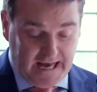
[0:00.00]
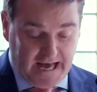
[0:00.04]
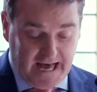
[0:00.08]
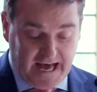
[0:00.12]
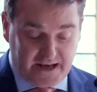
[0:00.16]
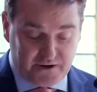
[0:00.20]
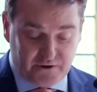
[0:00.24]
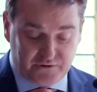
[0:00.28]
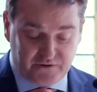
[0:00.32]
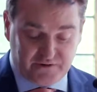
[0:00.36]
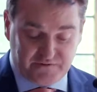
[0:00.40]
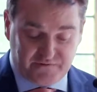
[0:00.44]

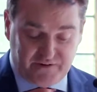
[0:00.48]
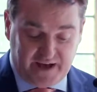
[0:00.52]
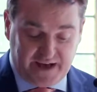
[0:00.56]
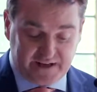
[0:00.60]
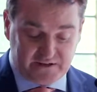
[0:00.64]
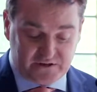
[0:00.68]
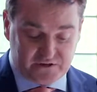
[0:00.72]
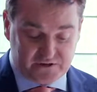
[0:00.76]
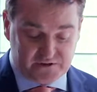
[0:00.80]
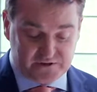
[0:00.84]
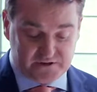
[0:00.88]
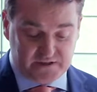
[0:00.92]
and other
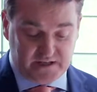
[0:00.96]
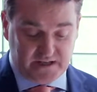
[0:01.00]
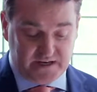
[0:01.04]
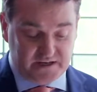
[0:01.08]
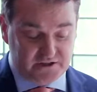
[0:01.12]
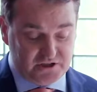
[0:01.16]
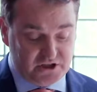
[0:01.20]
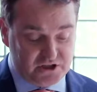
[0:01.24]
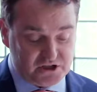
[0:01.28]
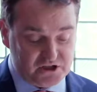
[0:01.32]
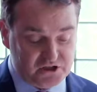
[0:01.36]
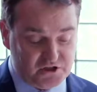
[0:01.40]
factors in
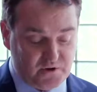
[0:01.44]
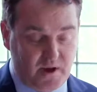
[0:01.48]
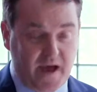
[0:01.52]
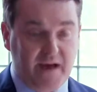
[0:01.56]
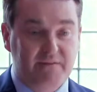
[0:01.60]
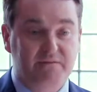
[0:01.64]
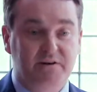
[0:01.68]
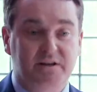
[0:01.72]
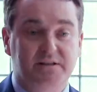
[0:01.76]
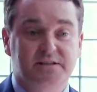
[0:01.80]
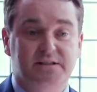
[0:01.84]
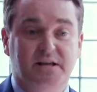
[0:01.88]
addition to
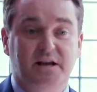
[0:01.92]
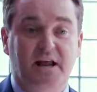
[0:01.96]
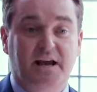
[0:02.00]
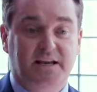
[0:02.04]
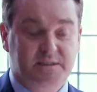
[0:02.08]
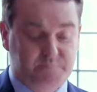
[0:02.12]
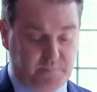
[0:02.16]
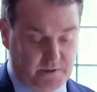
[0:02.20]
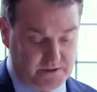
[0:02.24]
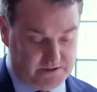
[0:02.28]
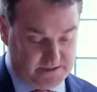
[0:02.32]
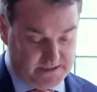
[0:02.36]
evidence and
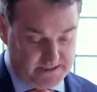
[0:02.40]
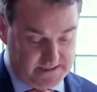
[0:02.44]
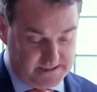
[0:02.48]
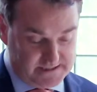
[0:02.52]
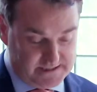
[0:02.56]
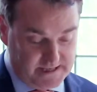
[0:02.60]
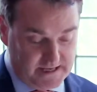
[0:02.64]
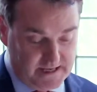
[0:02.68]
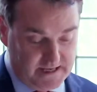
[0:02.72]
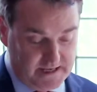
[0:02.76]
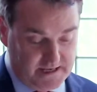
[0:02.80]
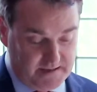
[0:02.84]
expertise.